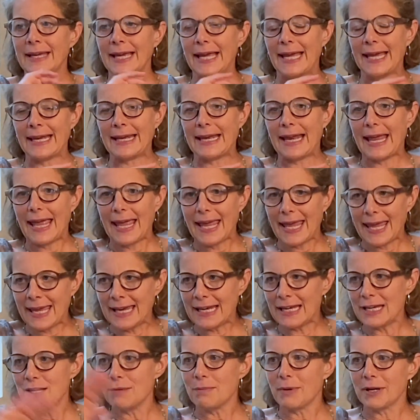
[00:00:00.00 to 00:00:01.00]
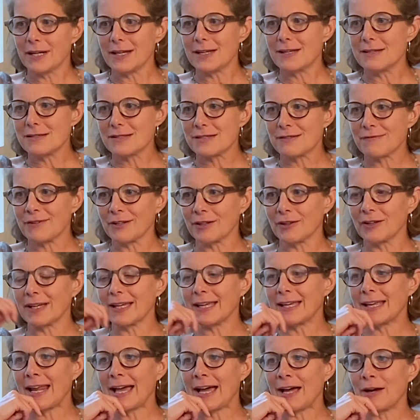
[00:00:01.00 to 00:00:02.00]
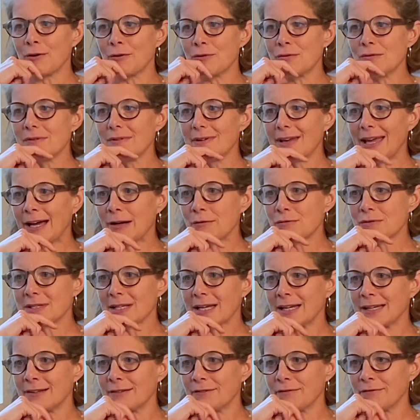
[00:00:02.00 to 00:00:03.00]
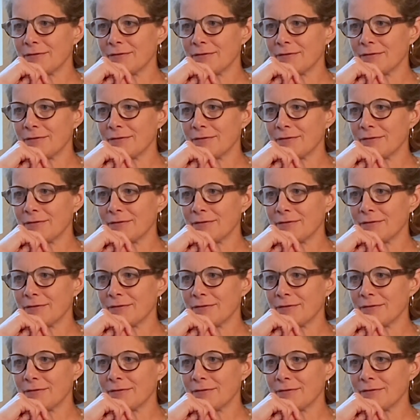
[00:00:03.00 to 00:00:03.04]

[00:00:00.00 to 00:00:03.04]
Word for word: and anybody is filling it out outside yep.